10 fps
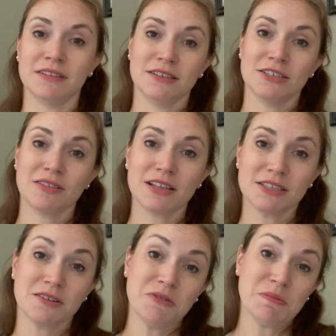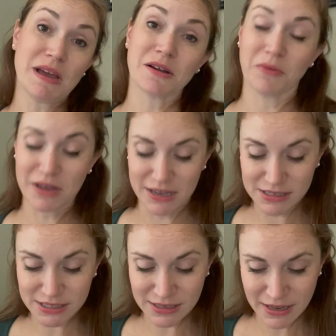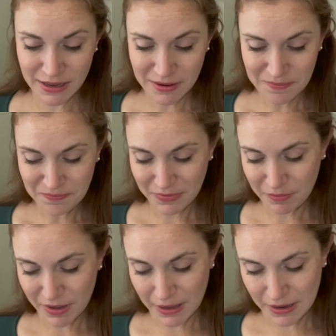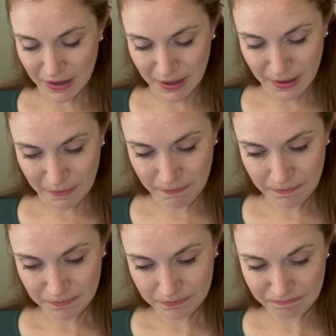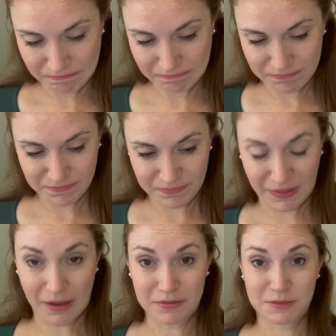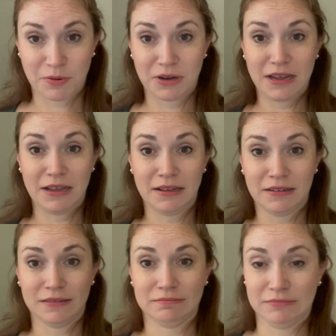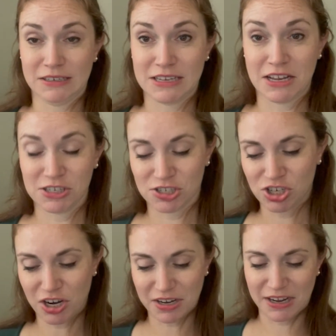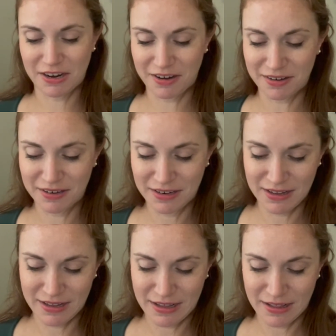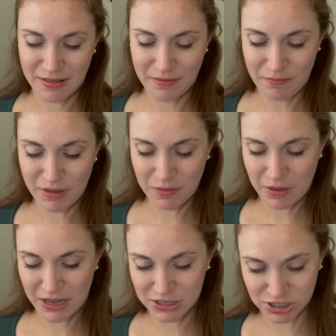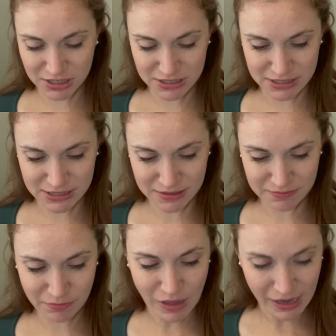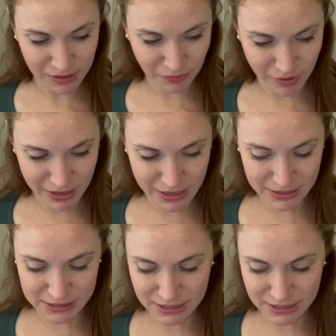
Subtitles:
So that's going back a ways. But yeah, it's pretty intense chart here. Big pages, black and white.